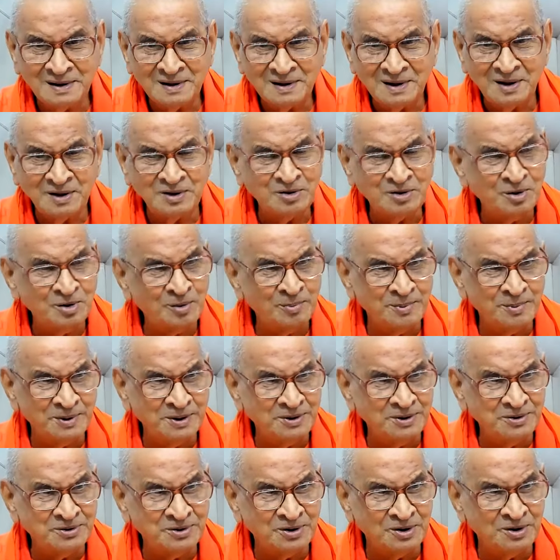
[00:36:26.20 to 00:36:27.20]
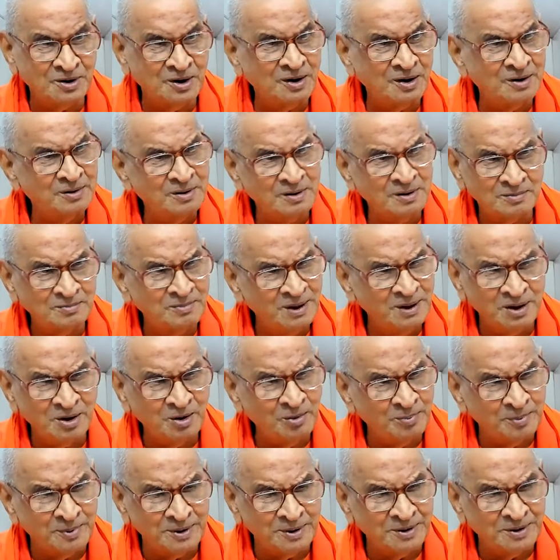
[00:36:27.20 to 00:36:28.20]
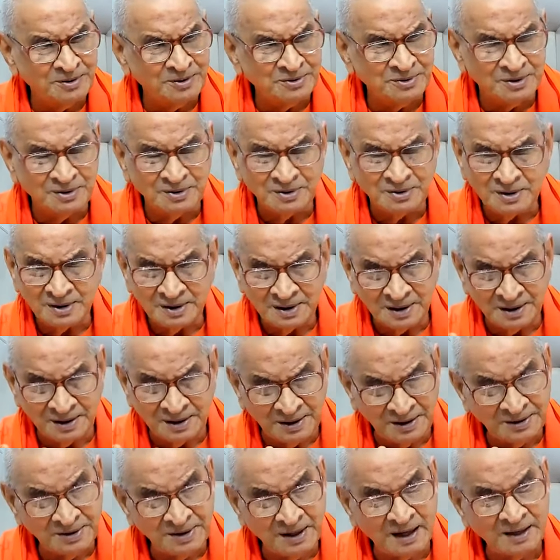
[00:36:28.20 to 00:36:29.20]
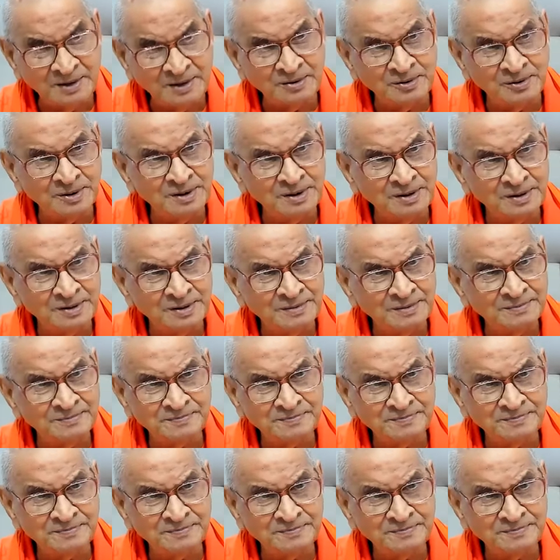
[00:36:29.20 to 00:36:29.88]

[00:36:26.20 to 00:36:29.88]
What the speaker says: Ishopanishad or many Upanishads, it is that only.